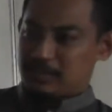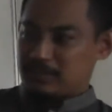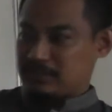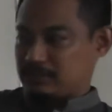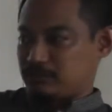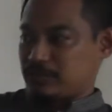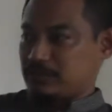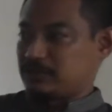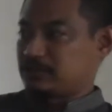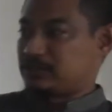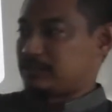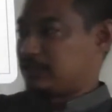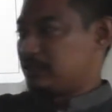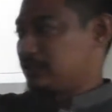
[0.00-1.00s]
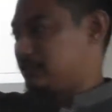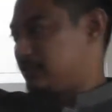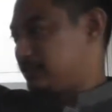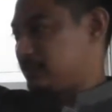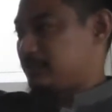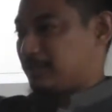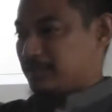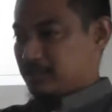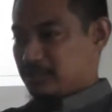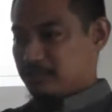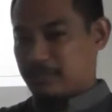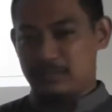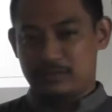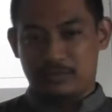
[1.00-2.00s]
but this one says this is
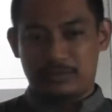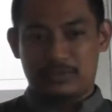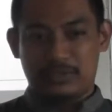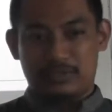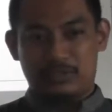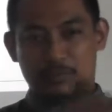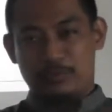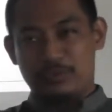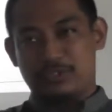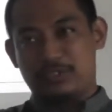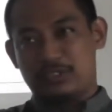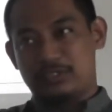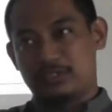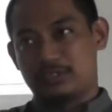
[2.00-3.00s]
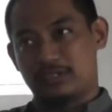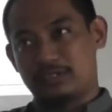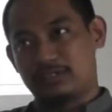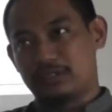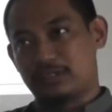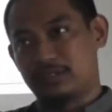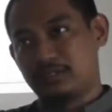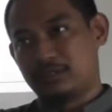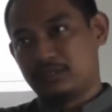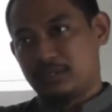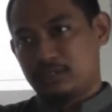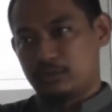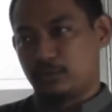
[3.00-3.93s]
better, but this one says the opposite, etc., etc.